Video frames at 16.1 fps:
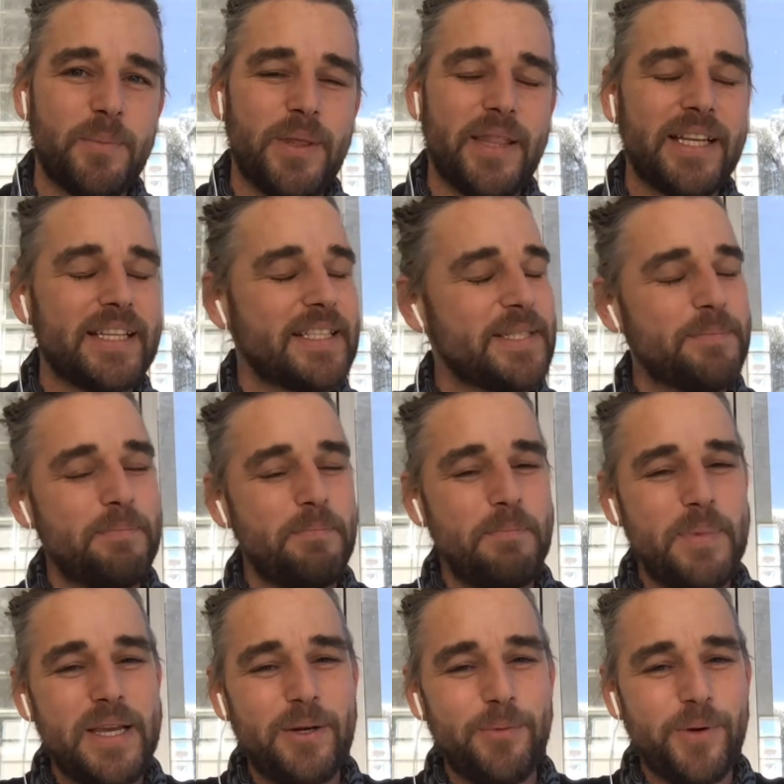but that doesn't
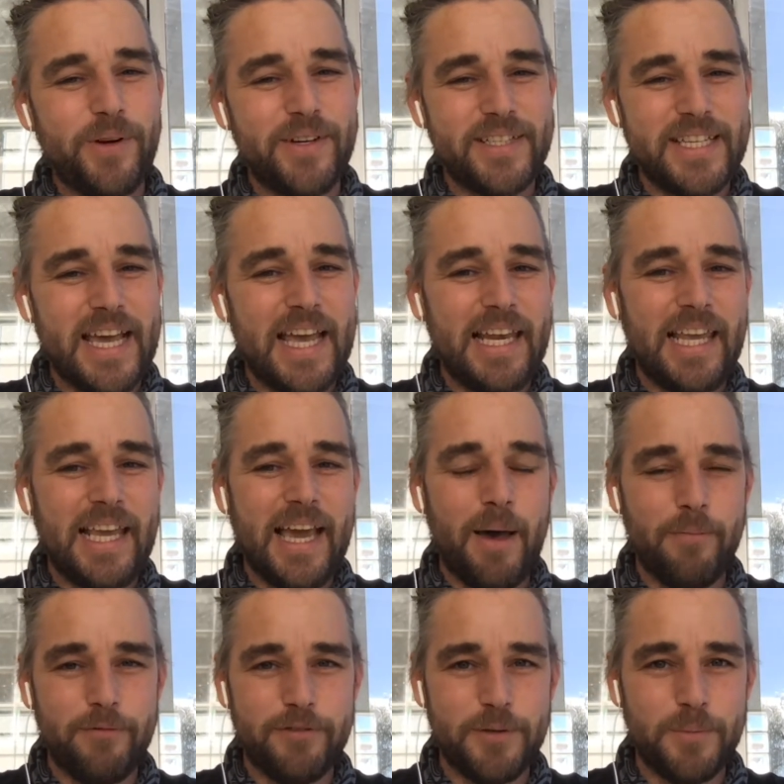mean we're entirely
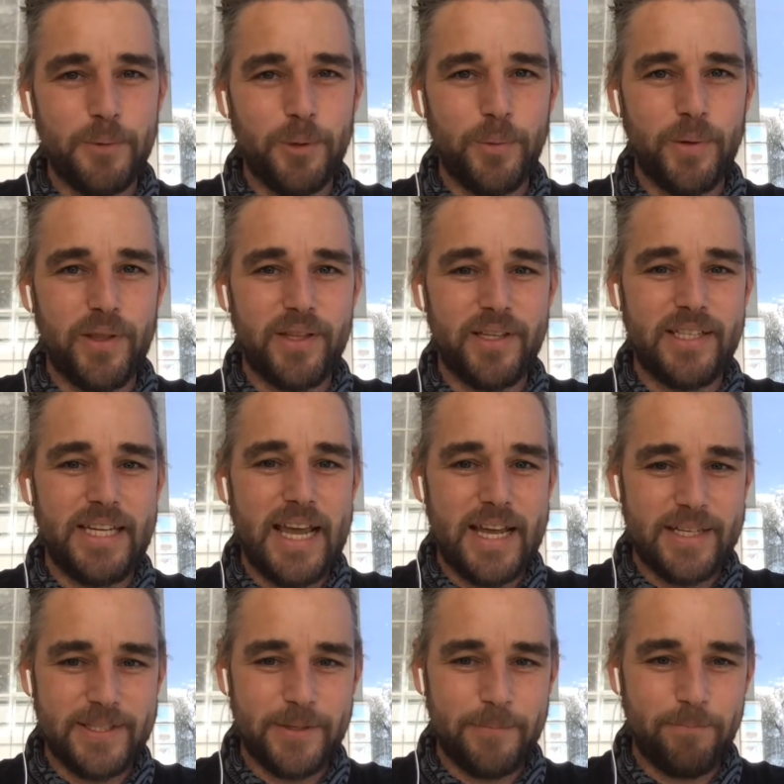comfortable with it
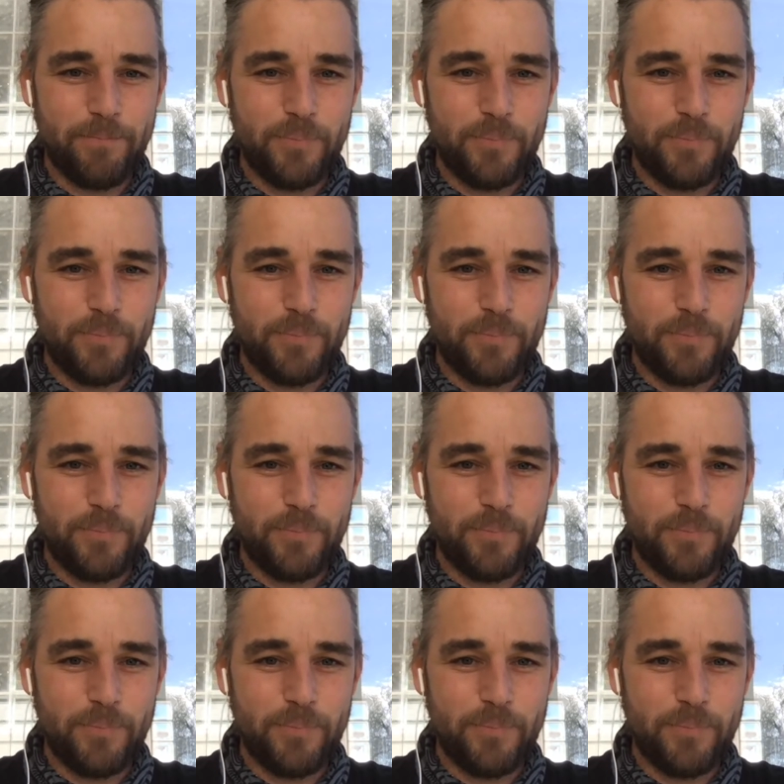yet.